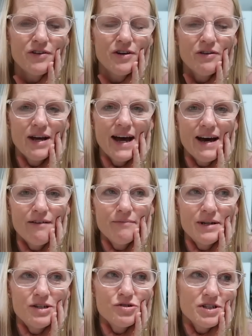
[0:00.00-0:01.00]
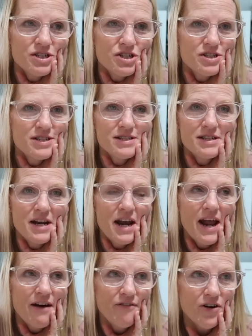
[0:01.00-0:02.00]
If you don't have many traditions, it's
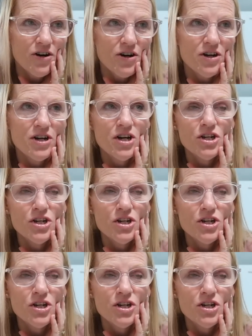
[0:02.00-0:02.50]
never